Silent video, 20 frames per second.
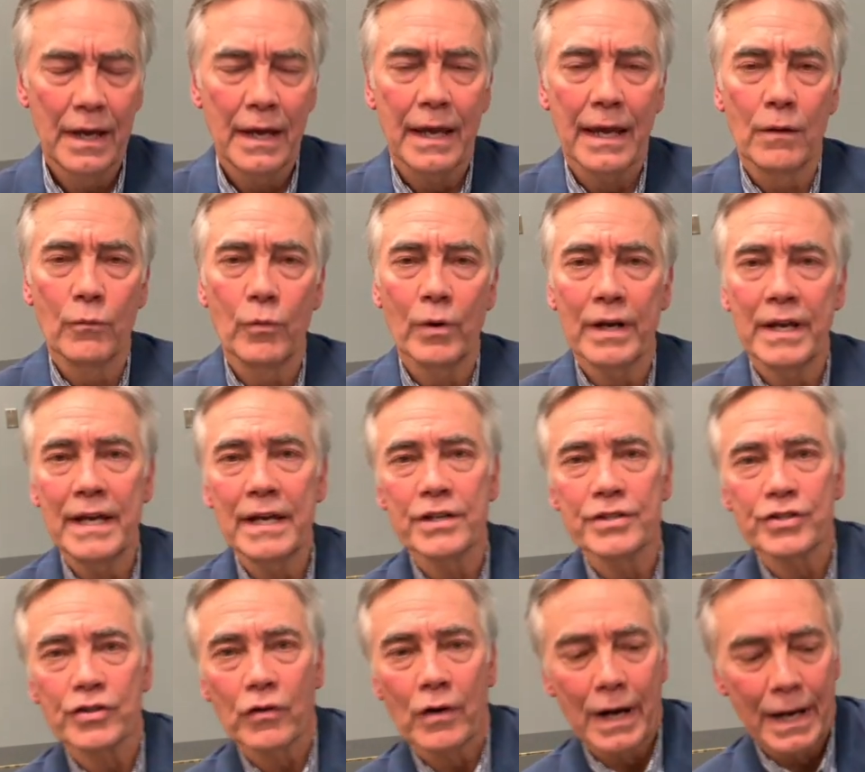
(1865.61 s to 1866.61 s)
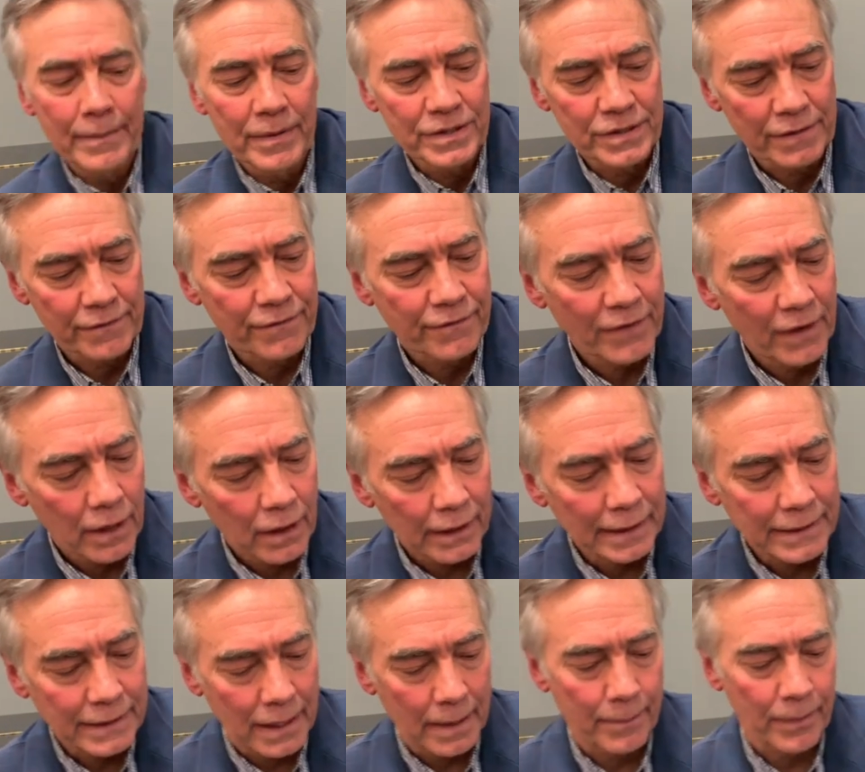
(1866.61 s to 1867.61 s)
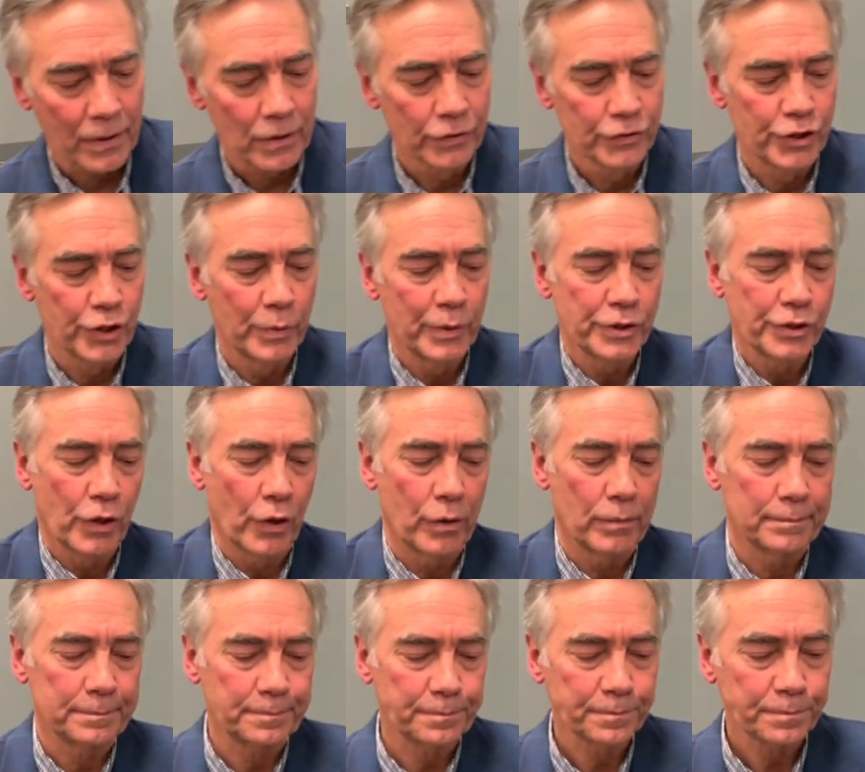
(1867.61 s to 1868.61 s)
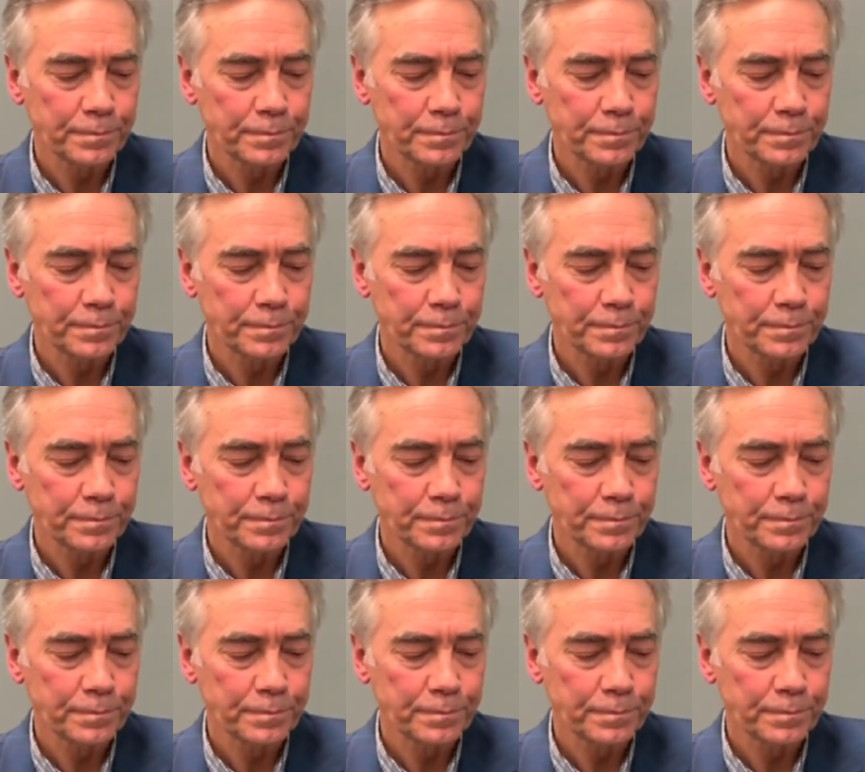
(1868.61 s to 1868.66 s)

in what he described as a fairly typical Jewish home.